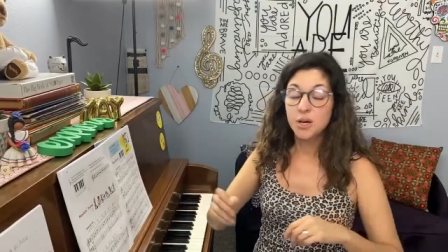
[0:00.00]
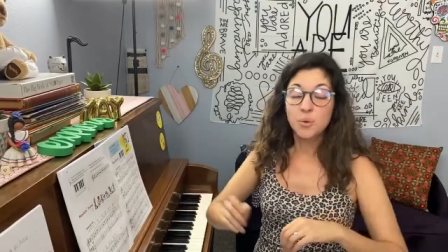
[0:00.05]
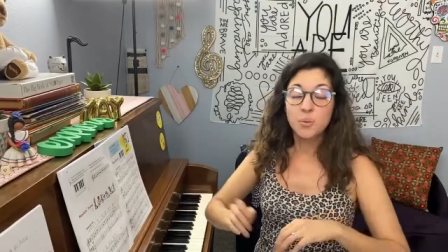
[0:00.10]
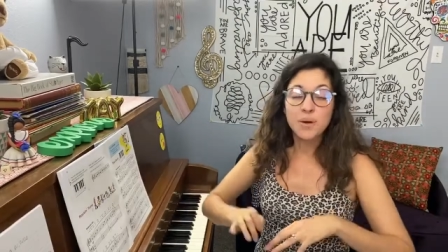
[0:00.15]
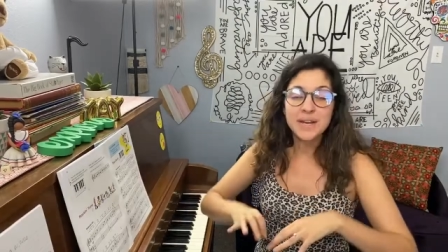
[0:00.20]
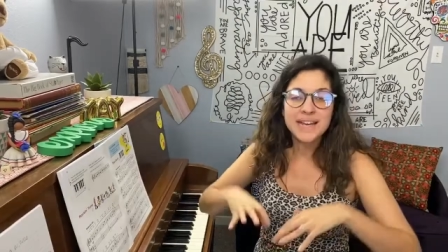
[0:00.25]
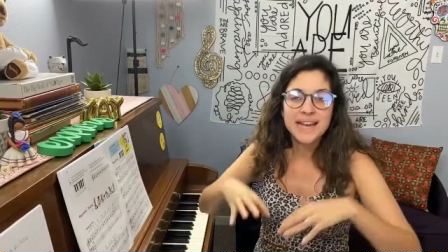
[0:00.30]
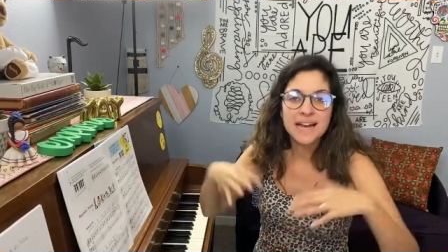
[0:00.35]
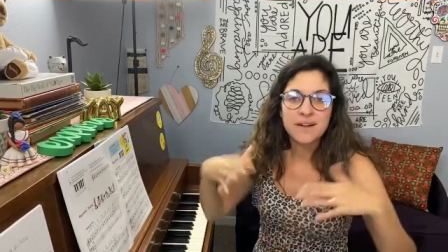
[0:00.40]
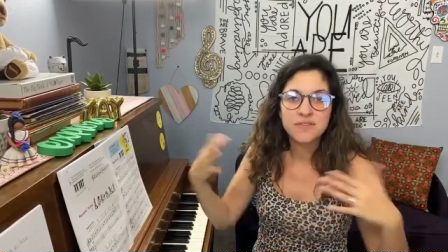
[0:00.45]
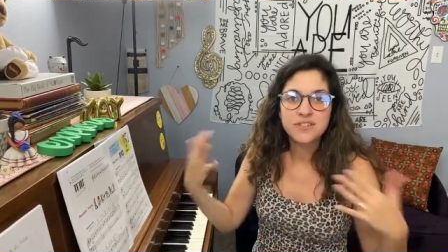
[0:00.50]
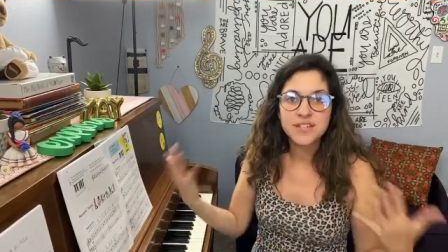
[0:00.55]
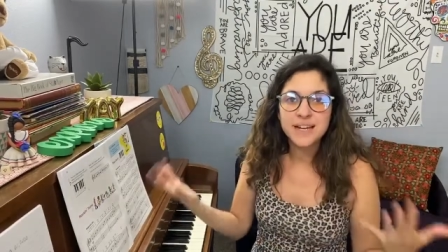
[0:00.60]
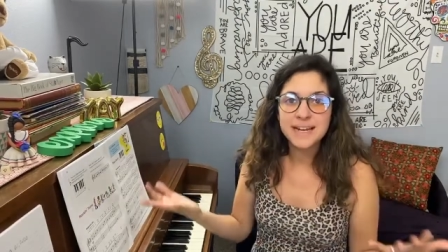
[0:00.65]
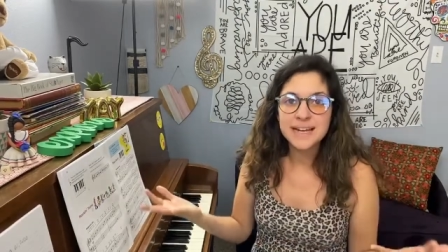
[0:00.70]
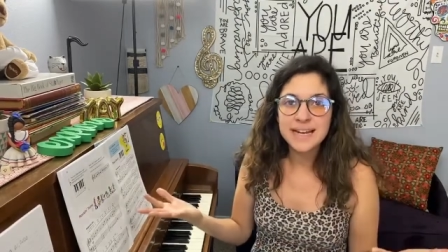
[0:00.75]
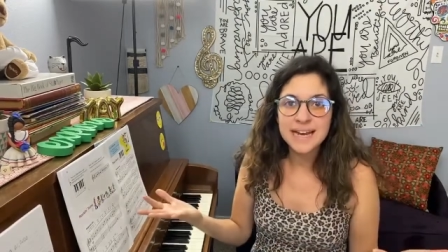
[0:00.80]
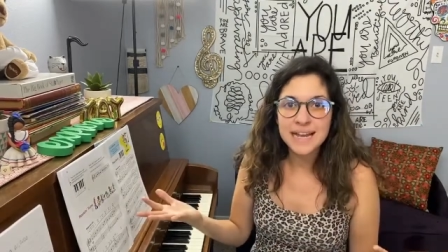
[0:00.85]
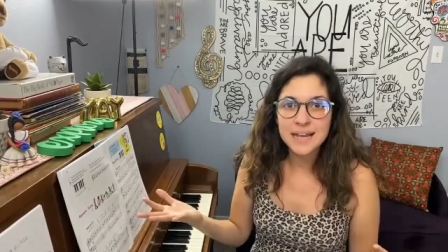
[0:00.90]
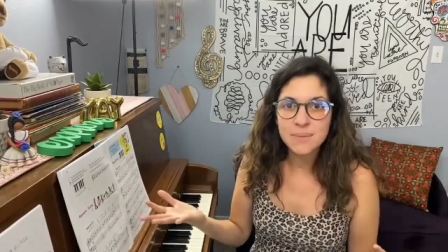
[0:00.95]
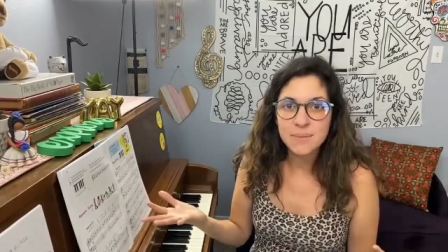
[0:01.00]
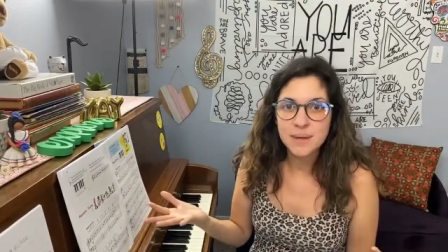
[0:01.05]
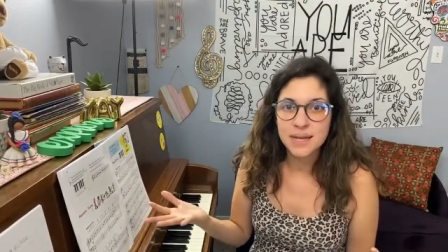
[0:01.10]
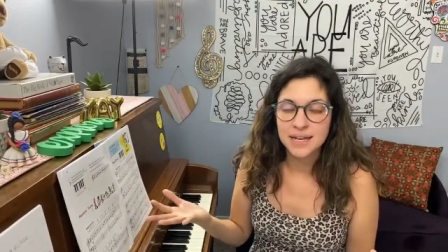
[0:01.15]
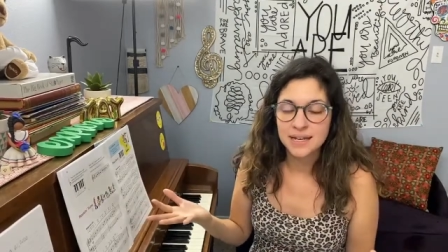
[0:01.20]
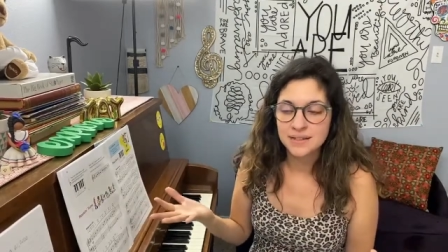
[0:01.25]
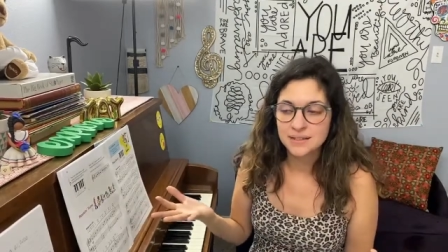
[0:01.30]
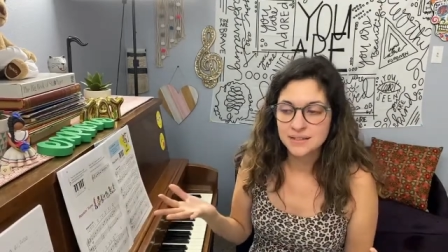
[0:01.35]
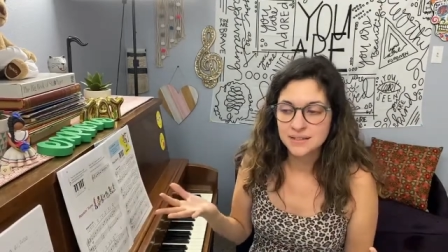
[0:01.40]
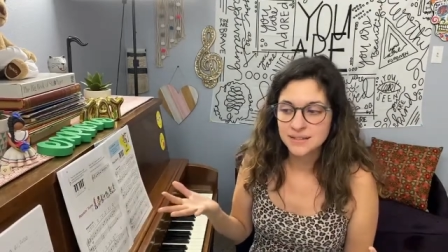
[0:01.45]
We have
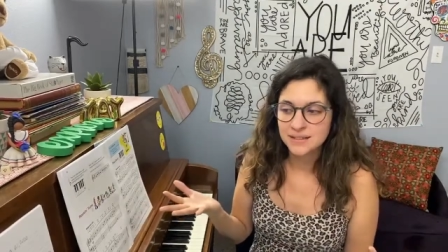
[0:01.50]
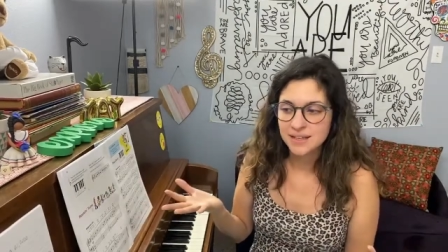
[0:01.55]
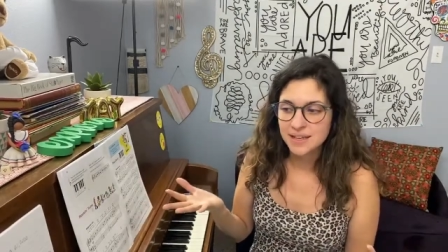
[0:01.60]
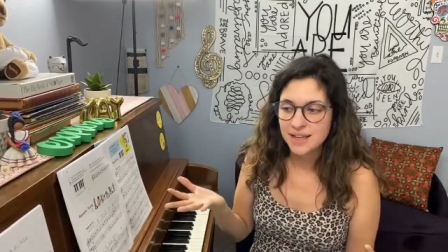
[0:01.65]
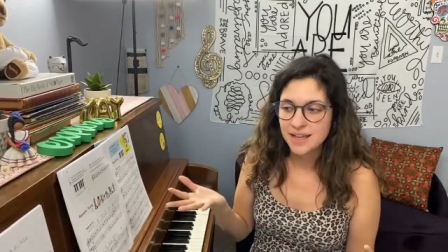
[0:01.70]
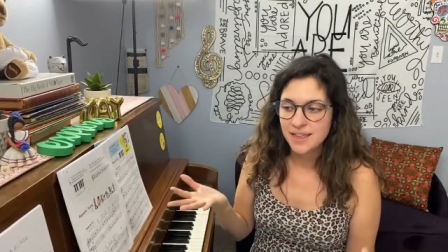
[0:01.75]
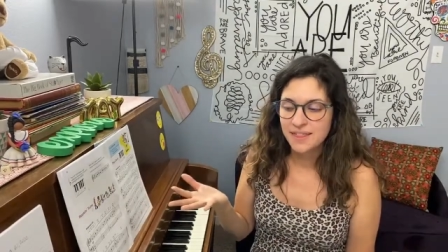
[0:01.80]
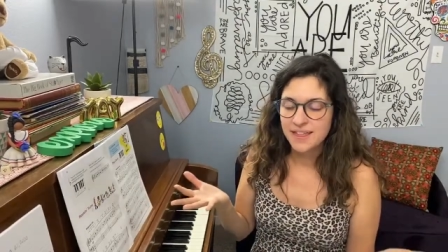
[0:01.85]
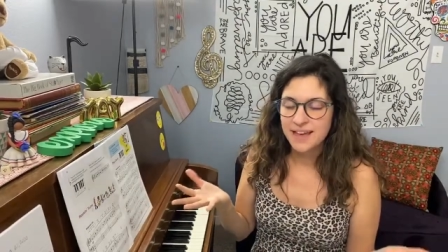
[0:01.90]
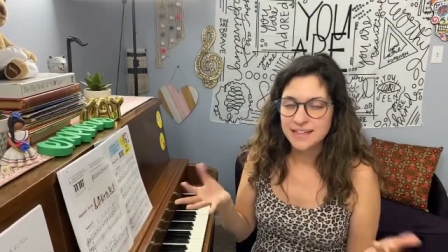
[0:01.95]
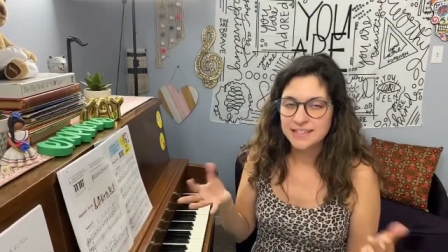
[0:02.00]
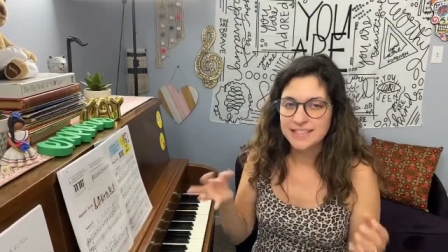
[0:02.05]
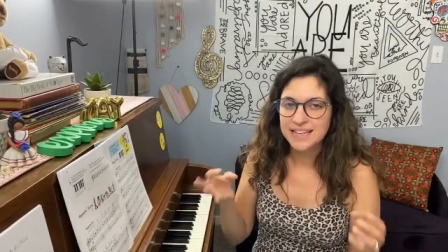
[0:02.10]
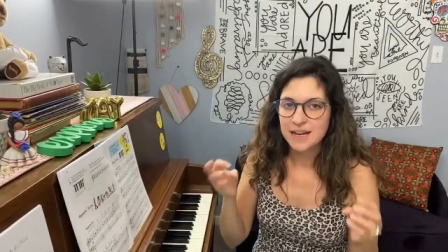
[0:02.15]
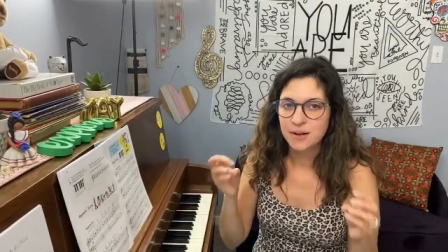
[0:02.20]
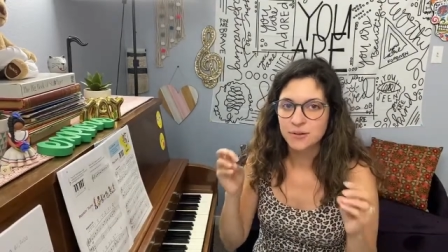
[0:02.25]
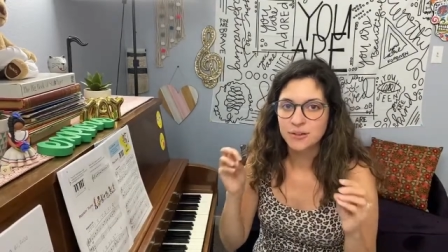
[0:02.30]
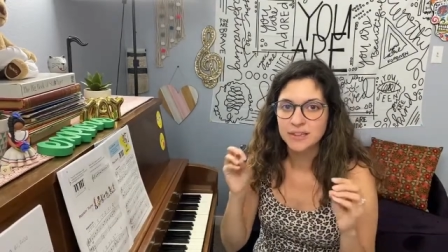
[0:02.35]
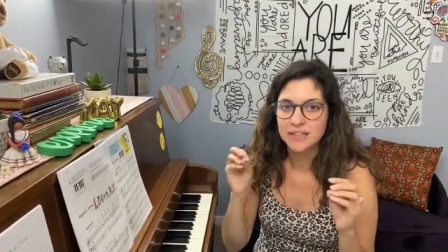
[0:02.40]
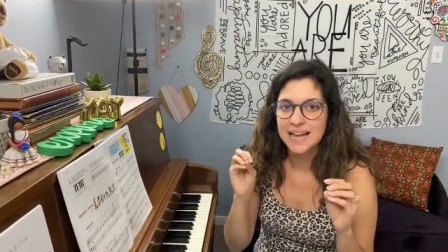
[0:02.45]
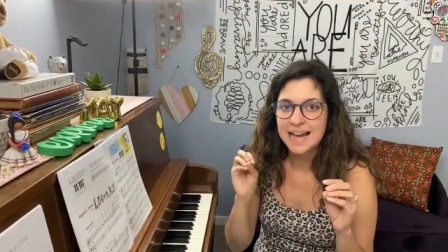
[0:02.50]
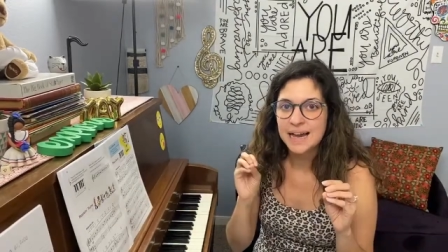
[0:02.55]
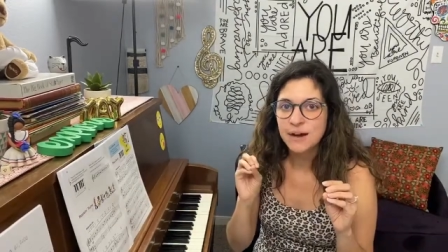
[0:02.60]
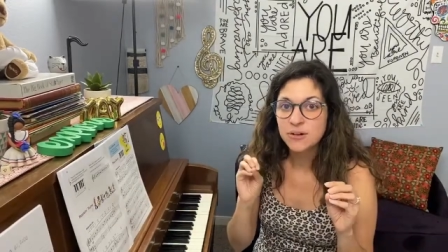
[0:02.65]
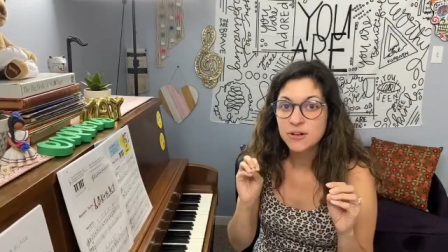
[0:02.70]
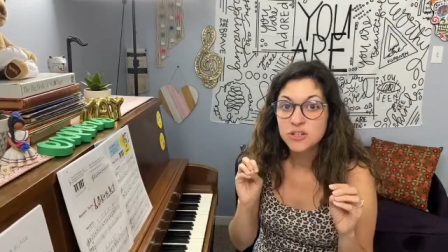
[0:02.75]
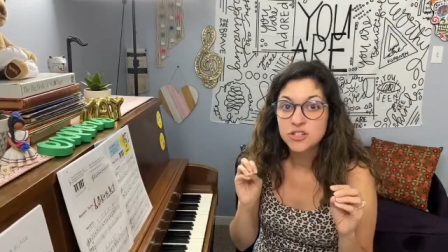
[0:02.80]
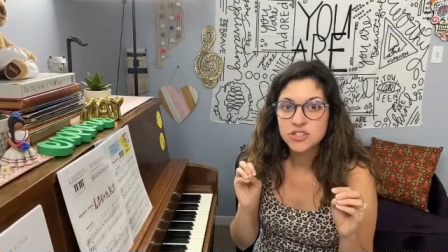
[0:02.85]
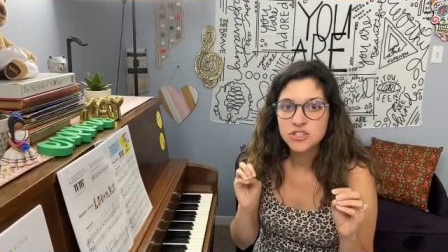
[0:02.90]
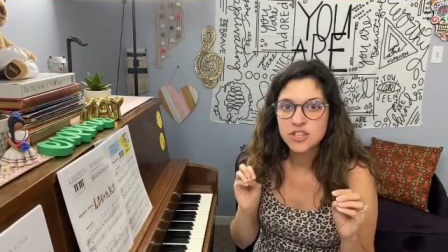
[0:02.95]
dynamics. That's how
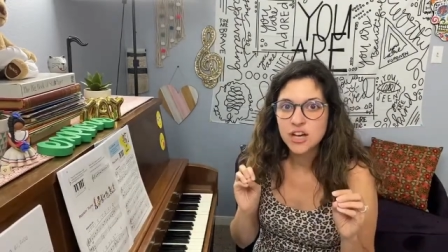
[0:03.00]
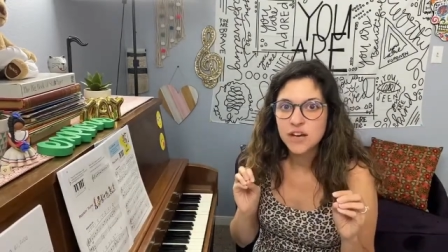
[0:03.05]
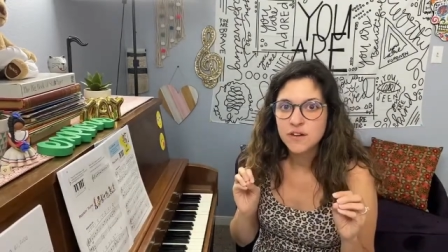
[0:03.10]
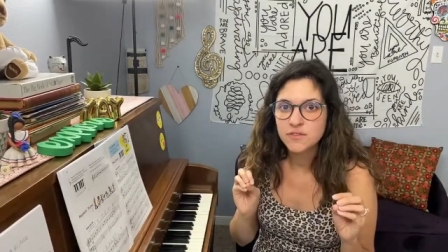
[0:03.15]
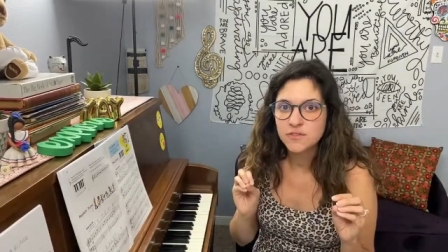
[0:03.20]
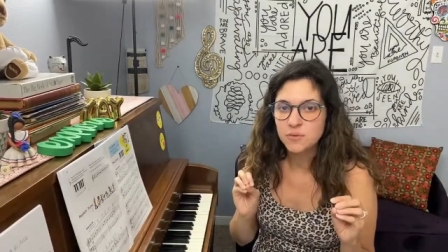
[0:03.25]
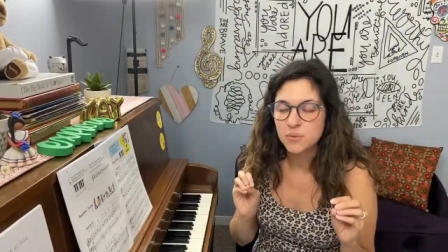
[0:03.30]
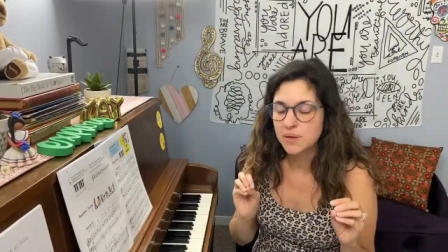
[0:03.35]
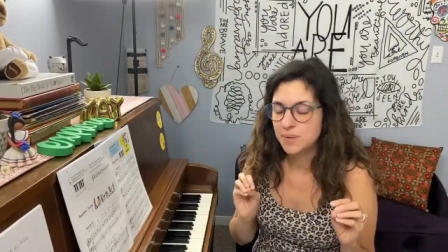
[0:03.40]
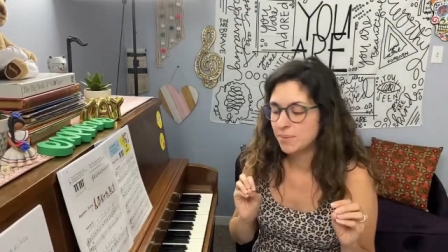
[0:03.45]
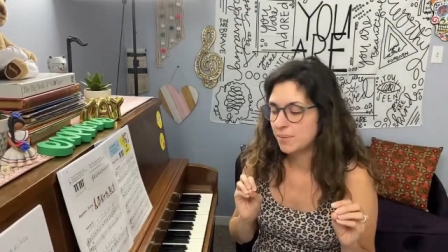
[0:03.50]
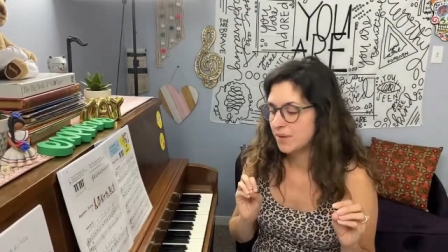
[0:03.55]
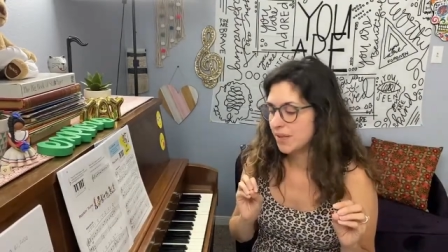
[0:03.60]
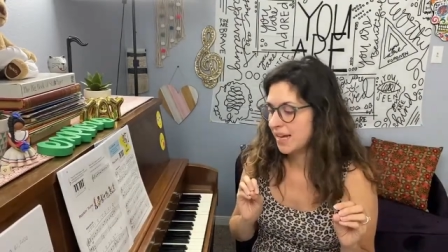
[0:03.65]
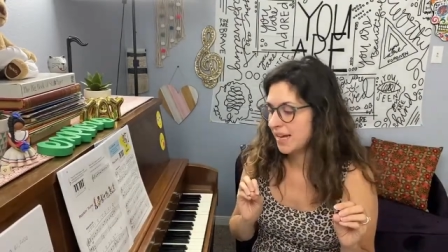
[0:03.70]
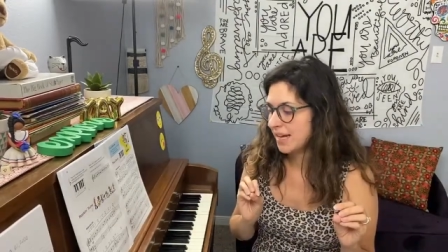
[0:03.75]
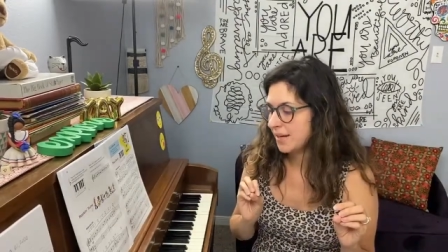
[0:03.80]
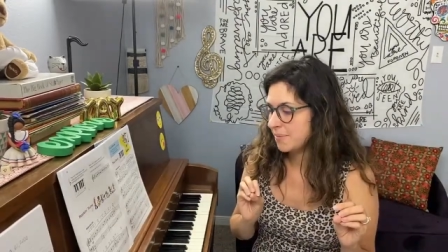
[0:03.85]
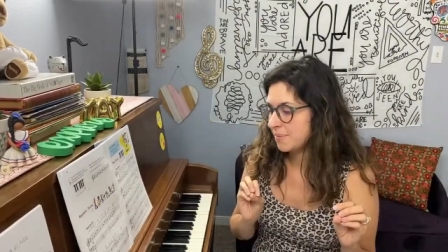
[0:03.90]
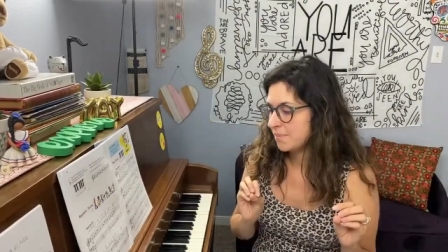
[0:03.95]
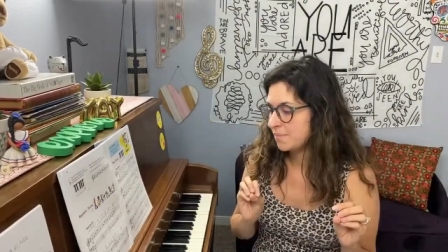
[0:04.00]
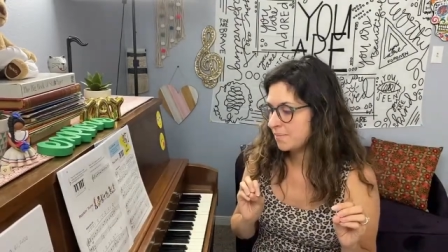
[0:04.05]
loud or soft we play.